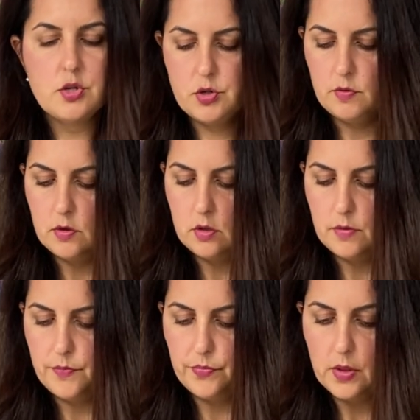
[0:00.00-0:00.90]
You can
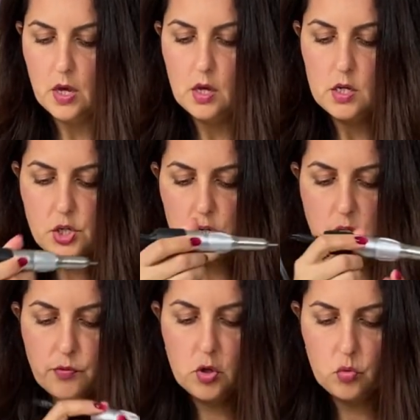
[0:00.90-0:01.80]
turn it around.
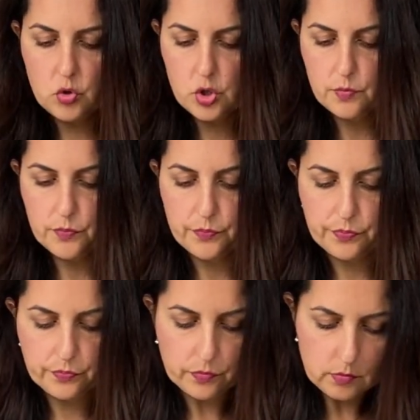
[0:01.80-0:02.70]
And now
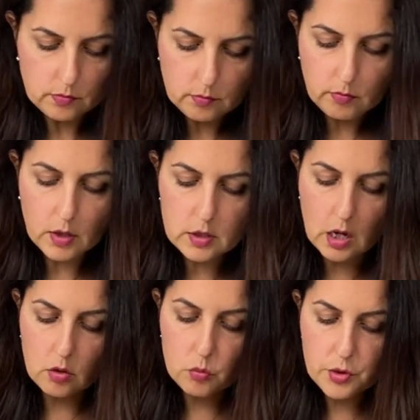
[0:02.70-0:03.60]
let's turn it on.
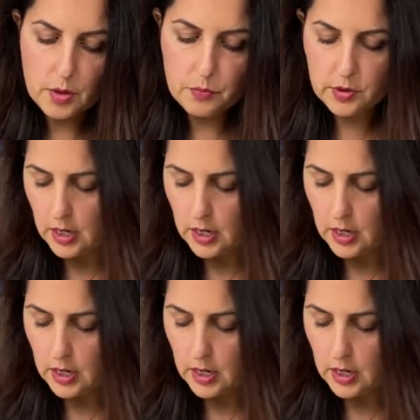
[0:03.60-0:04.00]
I